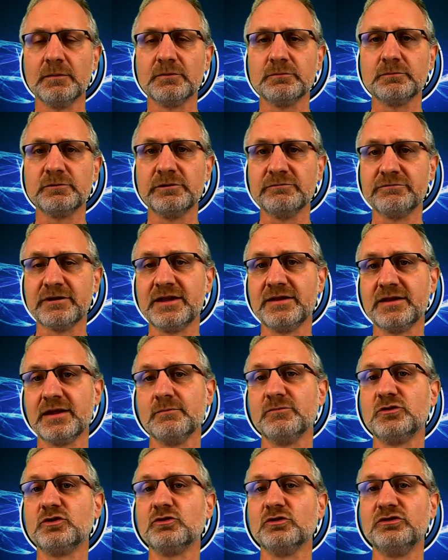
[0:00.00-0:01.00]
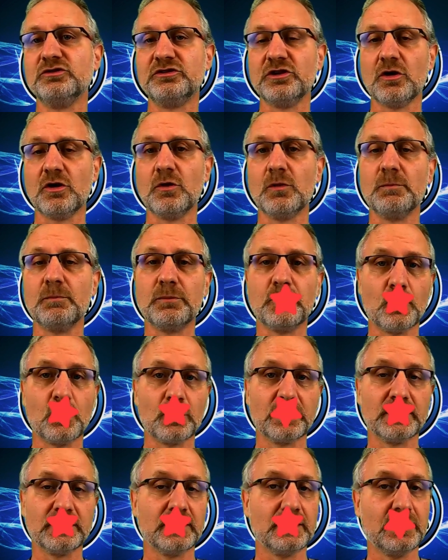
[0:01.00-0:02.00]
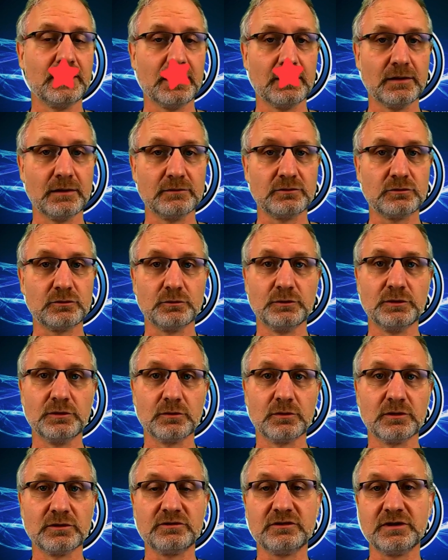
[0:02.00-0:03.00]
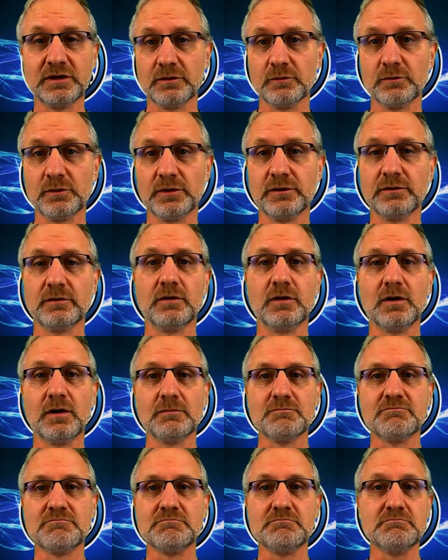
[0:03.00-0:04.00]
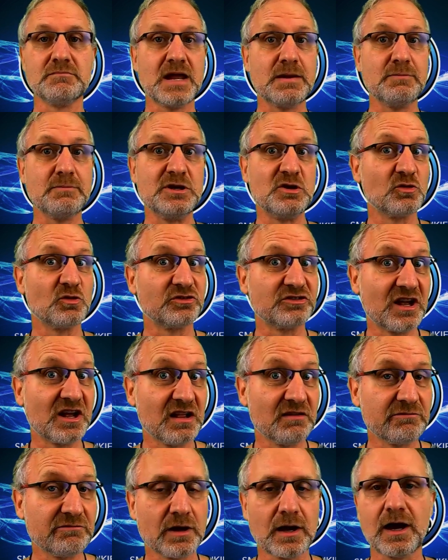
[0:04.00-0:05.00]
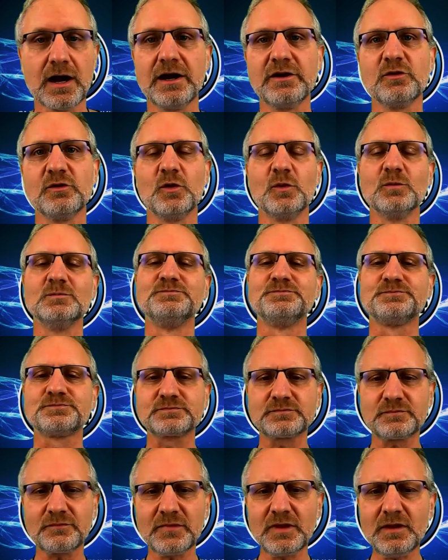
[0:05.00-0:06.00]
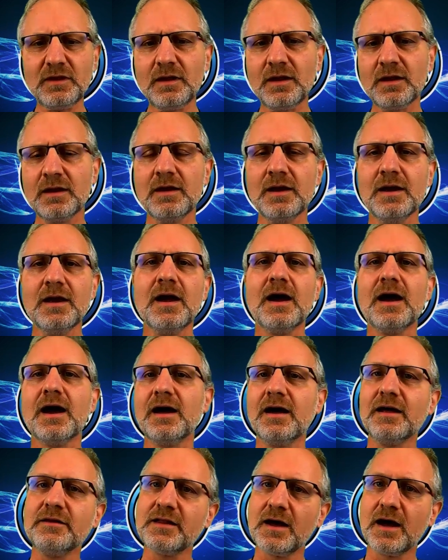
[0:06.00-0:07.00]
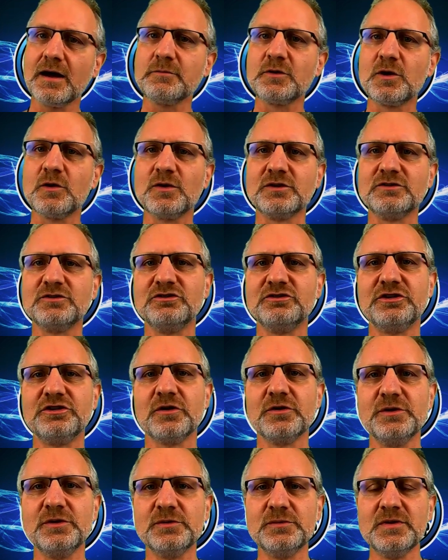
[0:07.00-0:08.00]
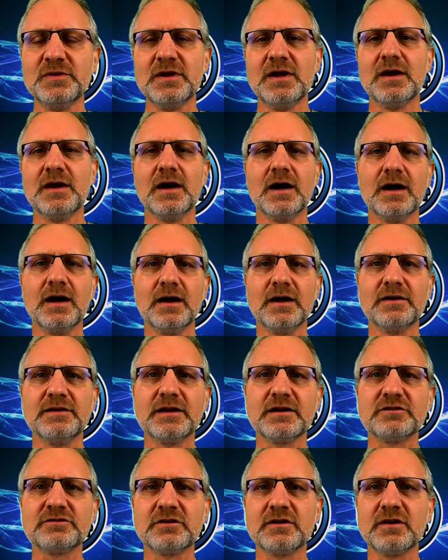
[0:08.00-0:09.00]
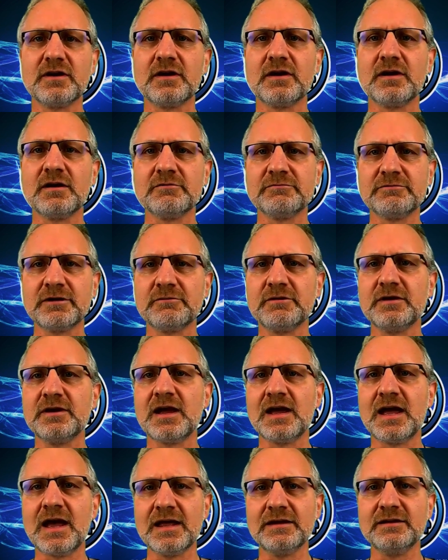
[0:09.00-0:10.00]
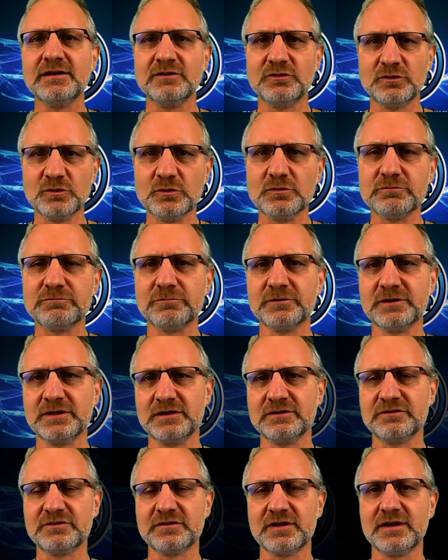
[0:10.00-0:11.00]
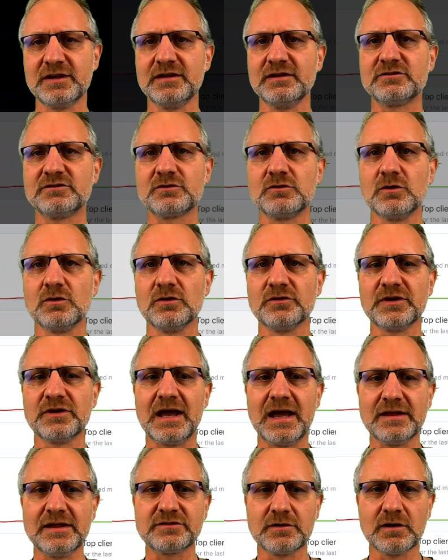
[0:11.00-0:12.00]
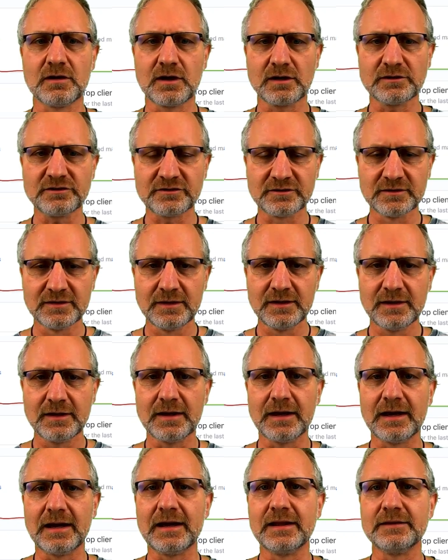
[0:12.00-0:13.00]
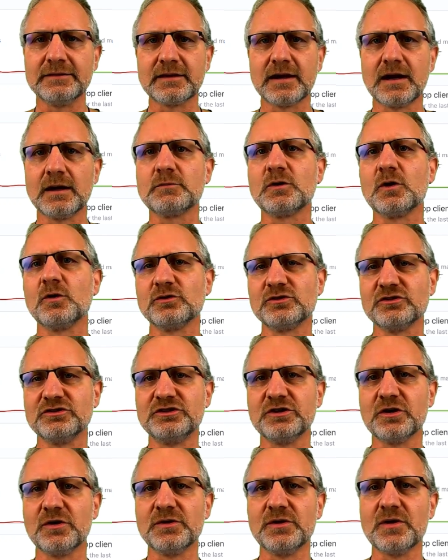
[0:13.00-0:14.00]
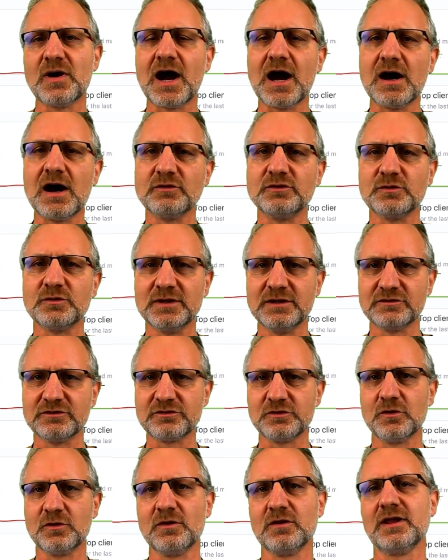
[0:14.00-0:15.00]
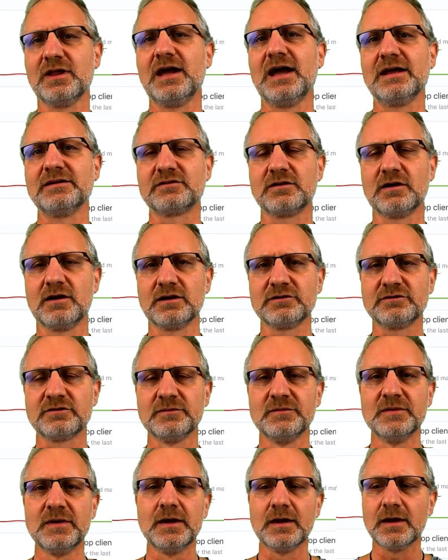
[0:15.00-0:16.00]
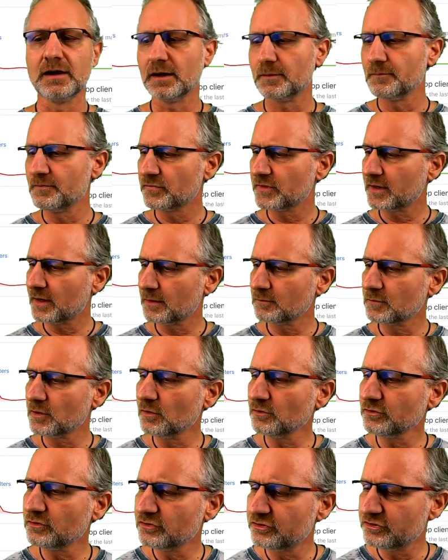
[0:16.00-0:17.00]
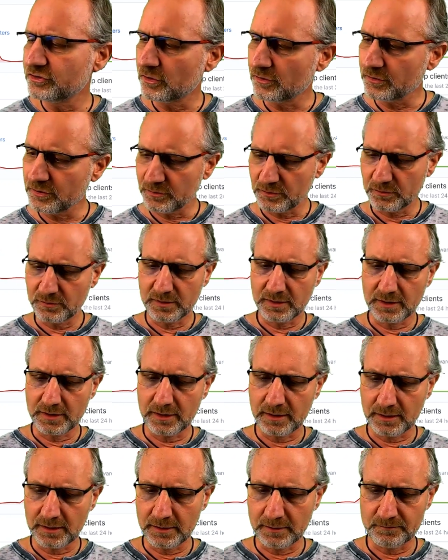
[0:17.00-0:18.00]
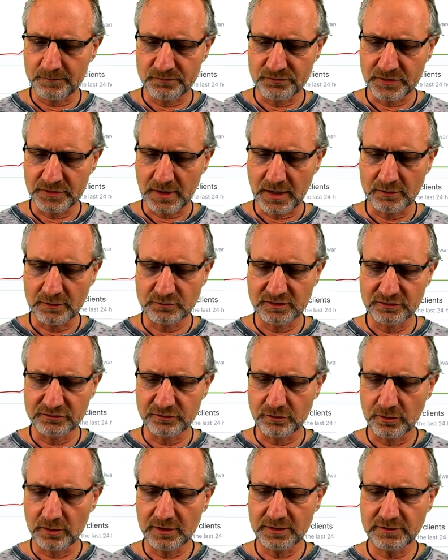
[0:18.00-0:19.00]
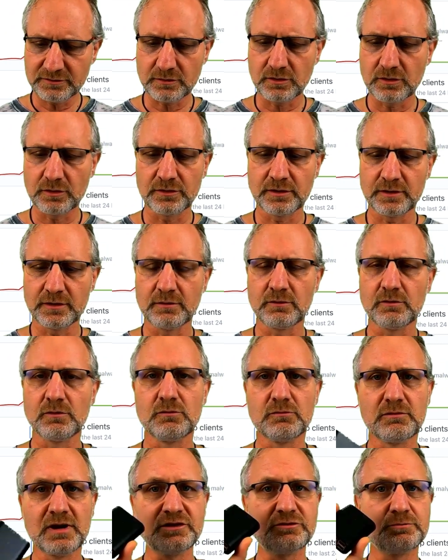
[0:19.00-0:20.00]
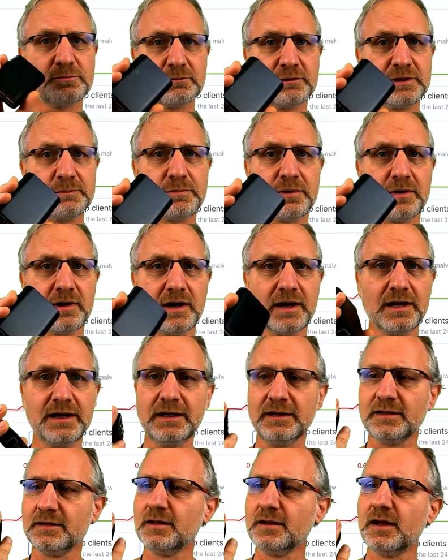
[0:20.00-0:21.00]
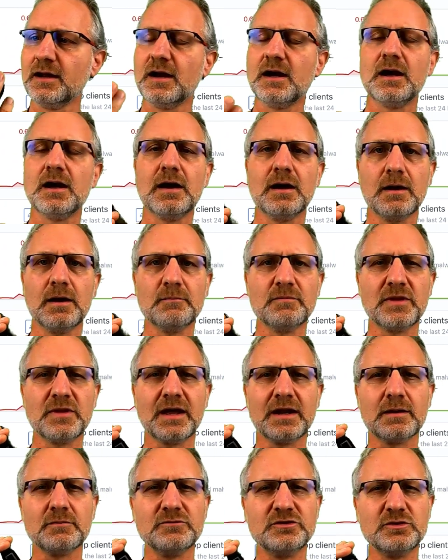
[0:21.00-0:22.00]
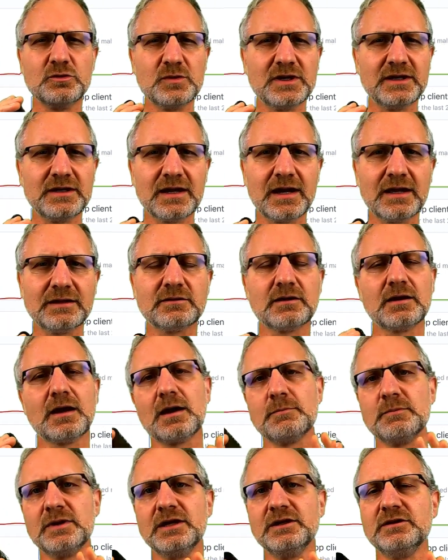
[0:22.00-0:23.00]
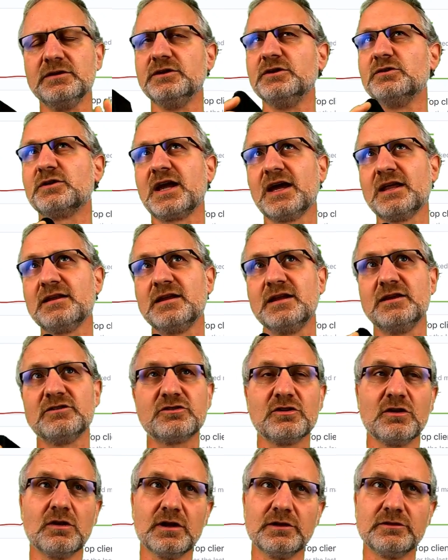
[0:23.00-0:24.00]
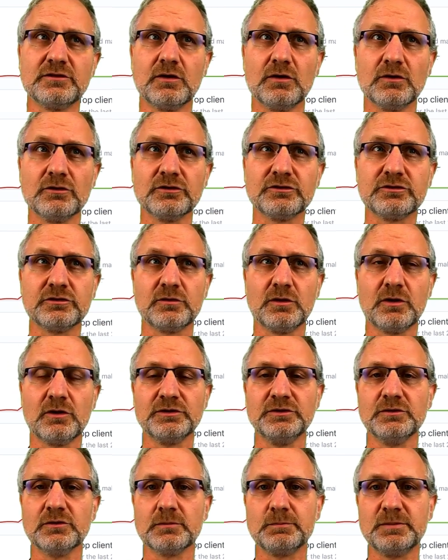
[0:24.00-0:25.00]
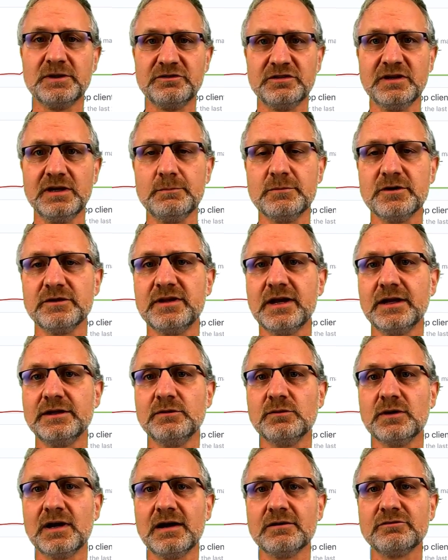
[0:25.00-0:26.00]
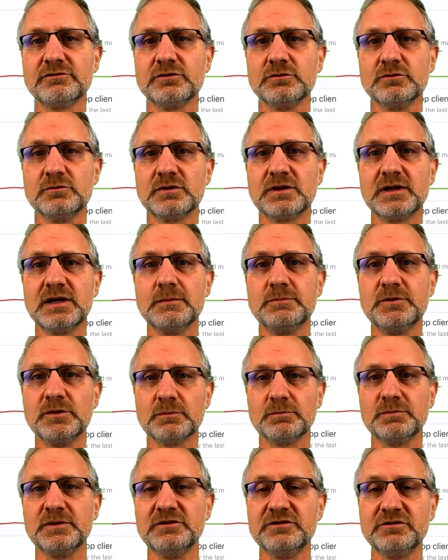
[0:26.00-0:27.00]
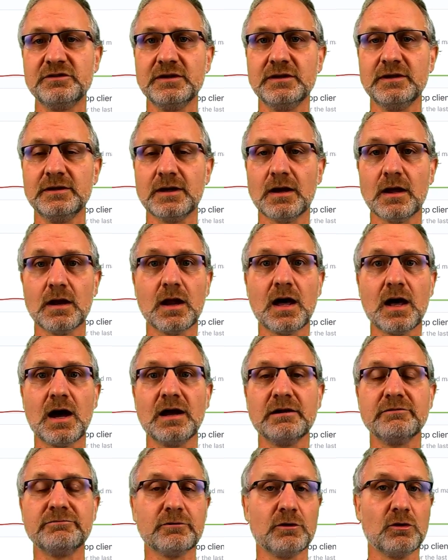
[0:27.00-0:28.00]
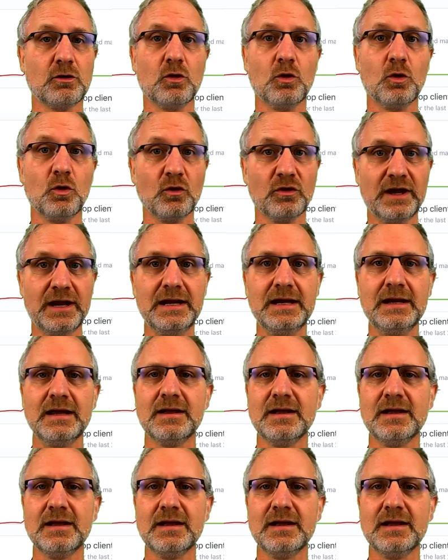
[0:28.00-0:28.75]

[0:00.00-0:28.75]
prevent them to show porn to your children or maybe yourself. I don't know. And I'm going to show you, there's a very handy tool for this, and it's called Adguard. And I'm going to show you how to install Adguard. I'm going to show you how to install it on a Raspberry Pi. And I'm doing that. I mean, you can install it also on your PC, but then you have to keep your PC alive all day.